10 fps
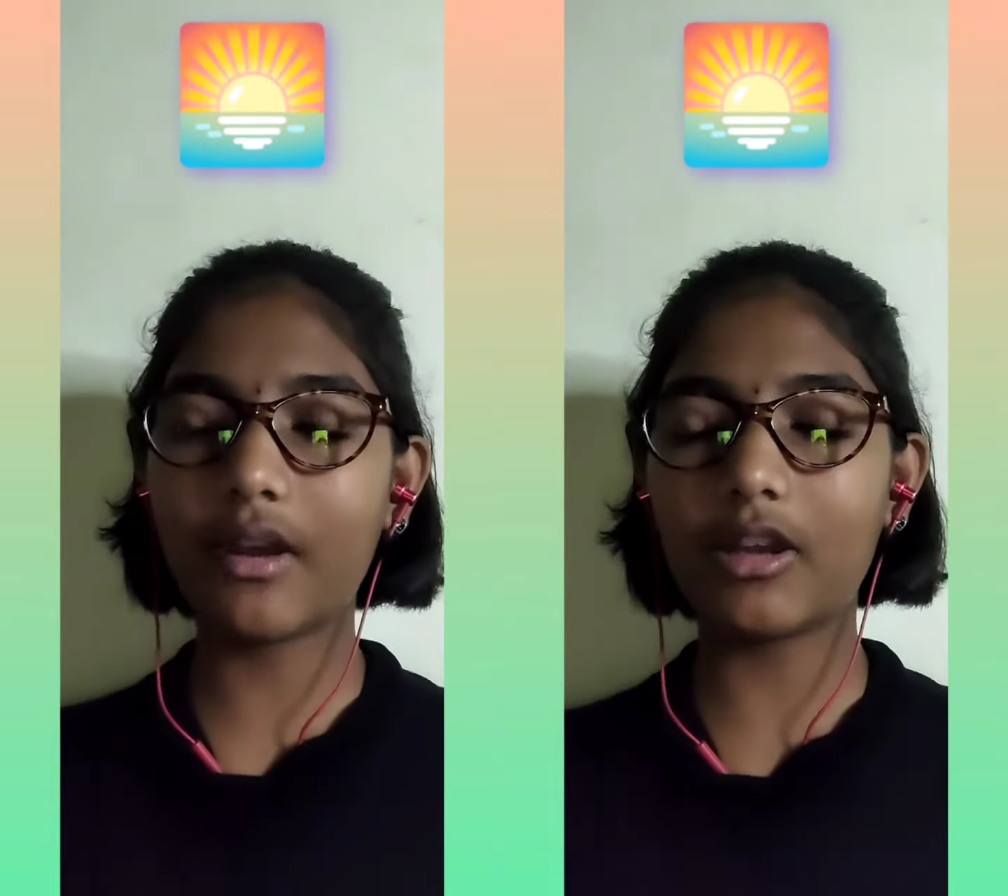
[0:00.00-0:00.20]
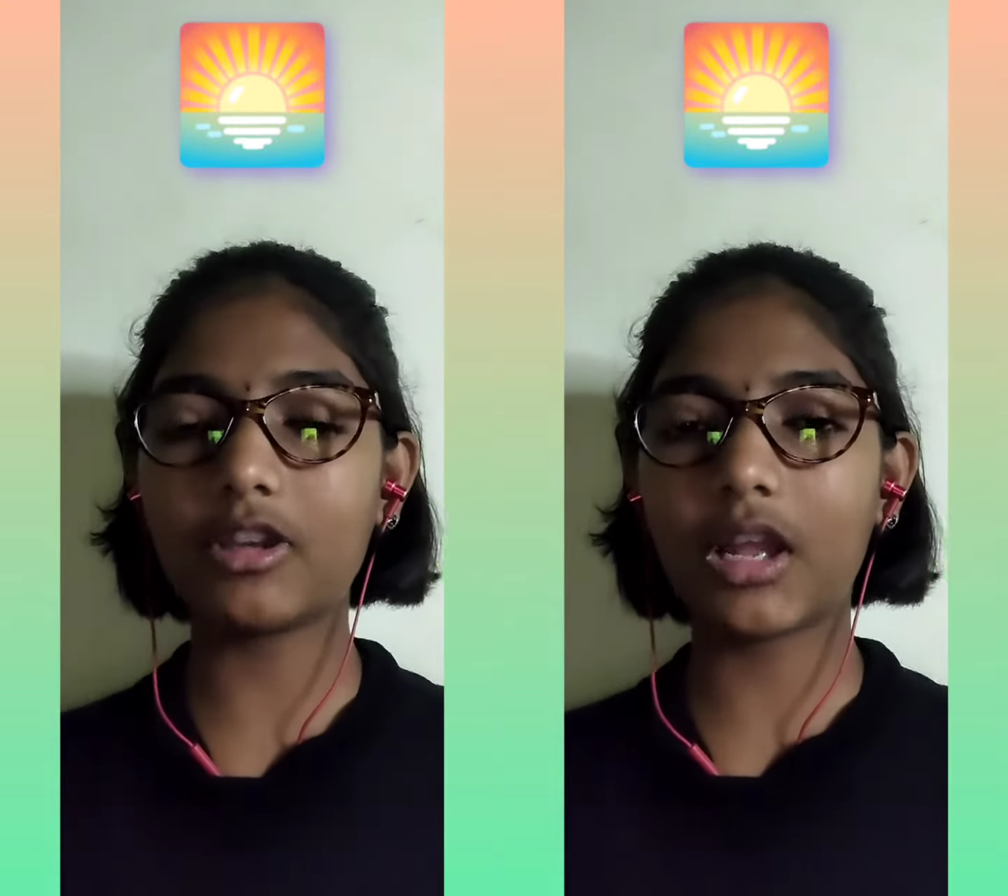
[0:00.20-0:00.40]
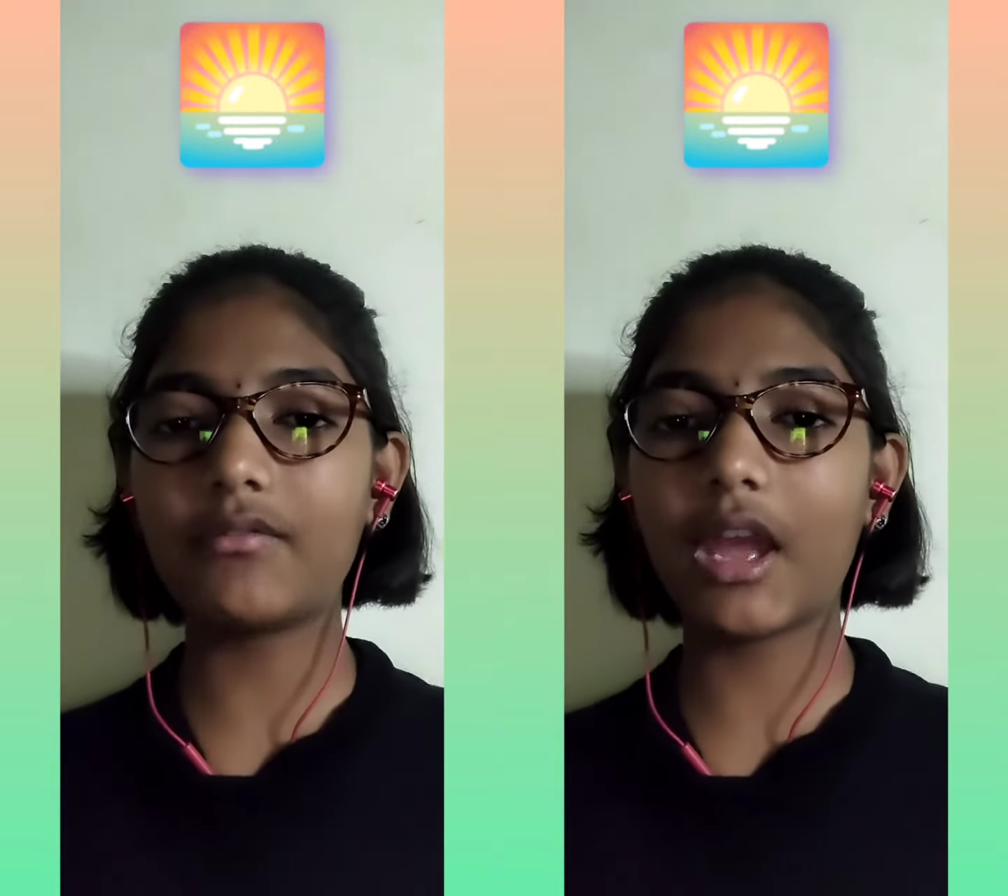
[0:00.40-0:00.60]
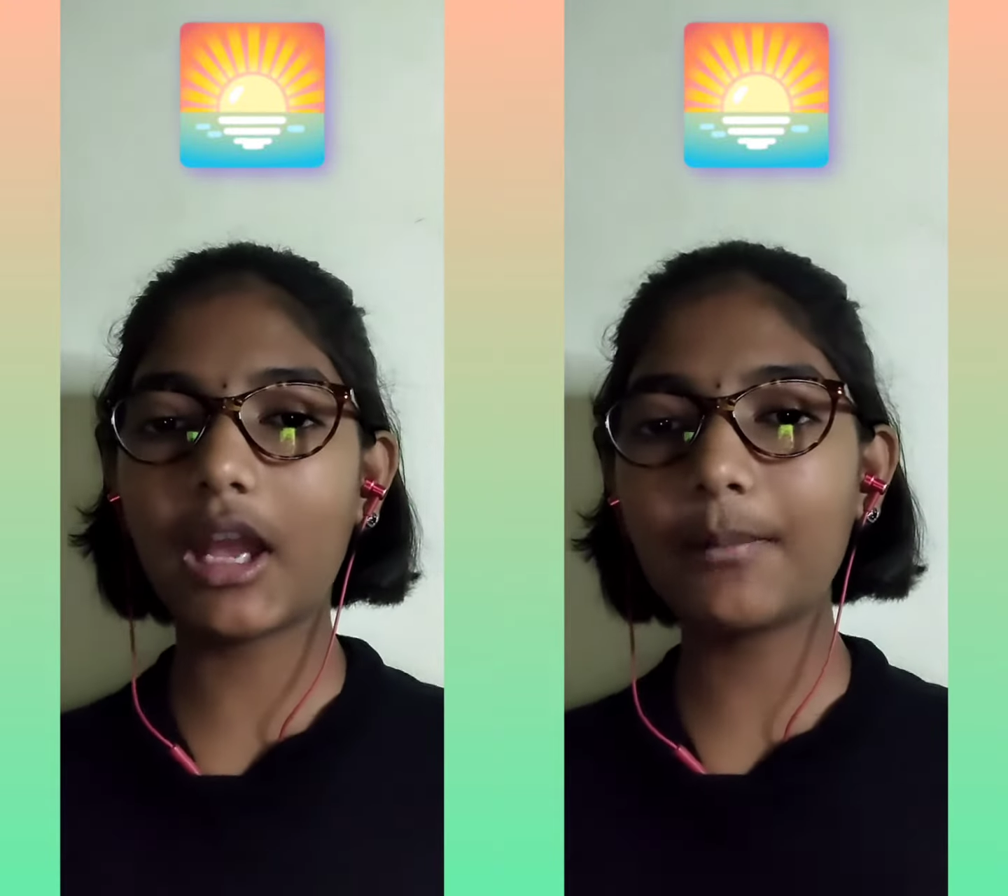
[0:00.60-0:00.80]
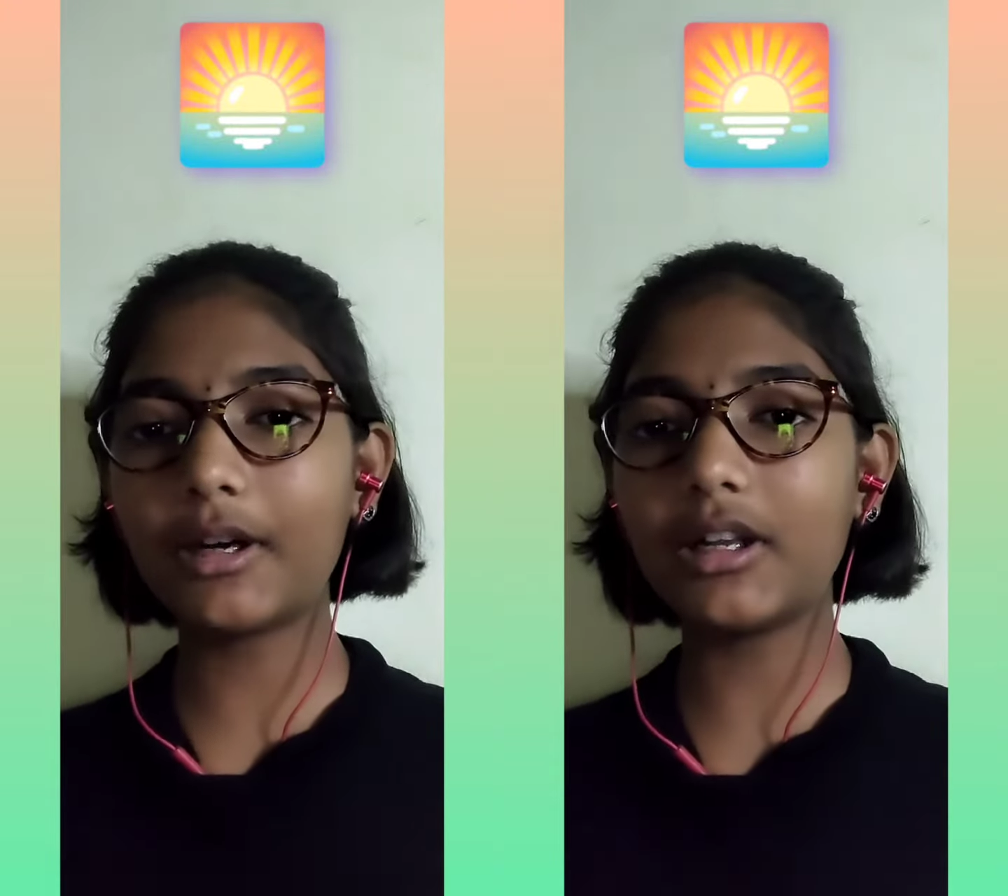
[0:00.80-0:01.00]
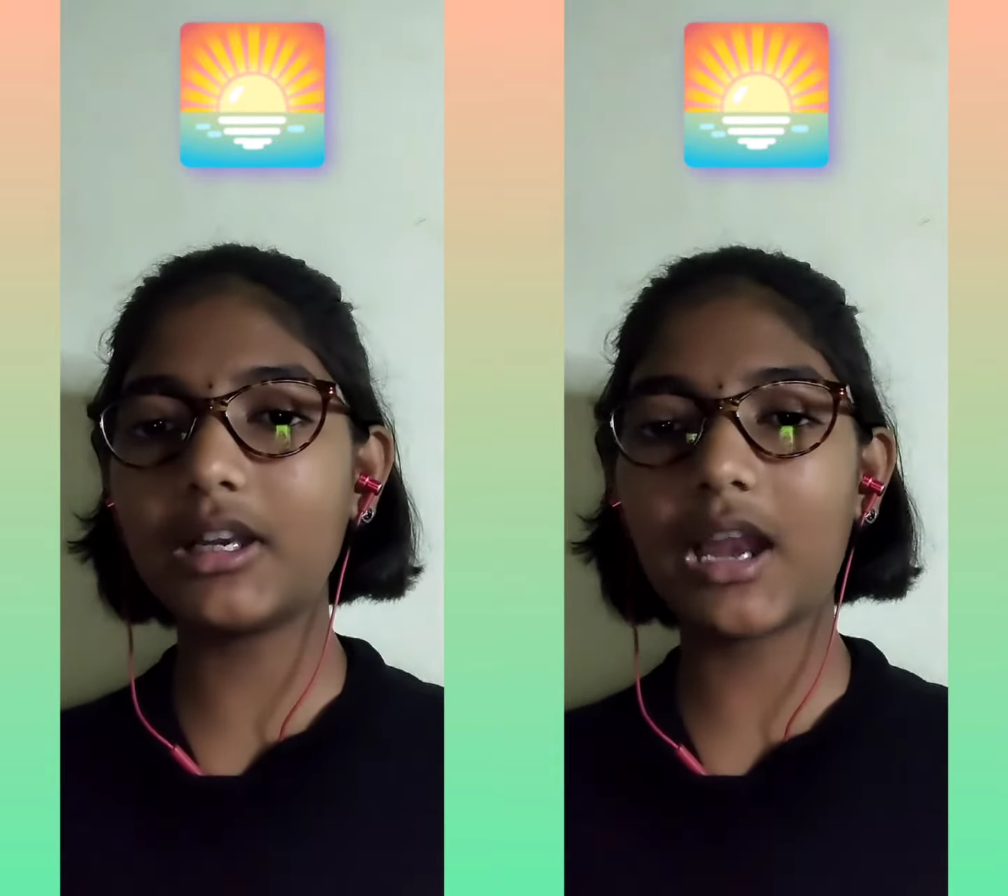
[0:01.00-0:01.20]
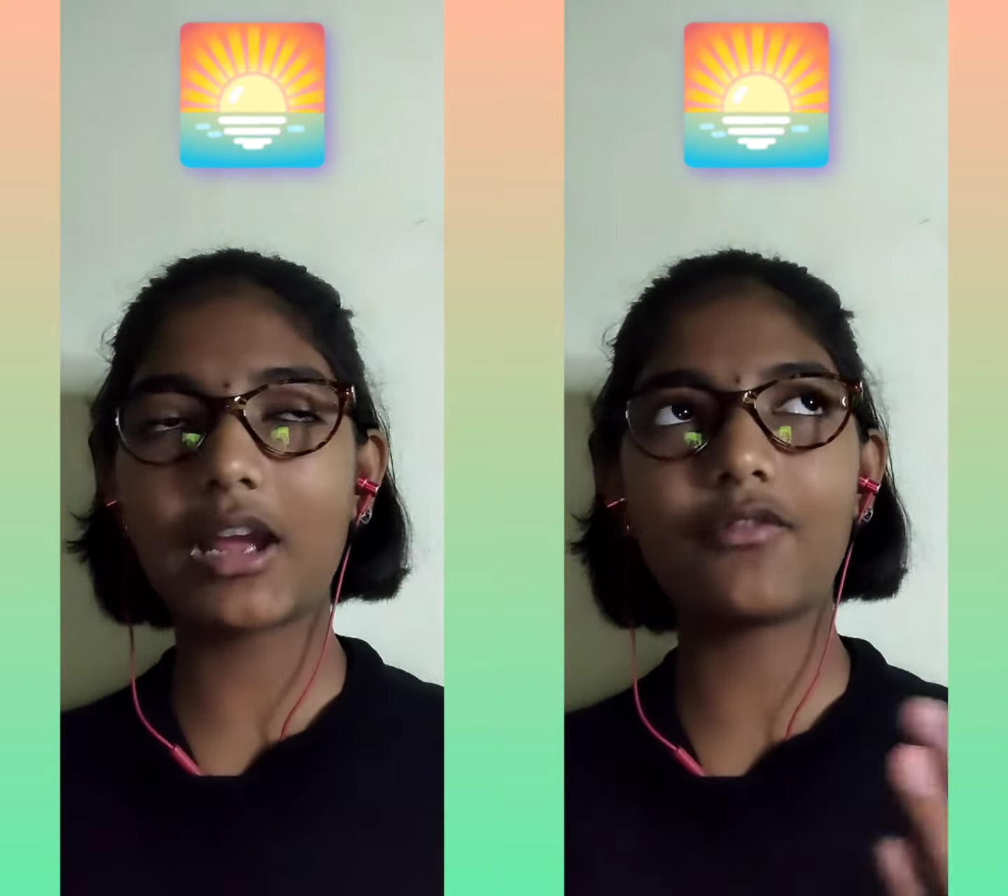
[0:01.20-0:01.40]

you can wake up early like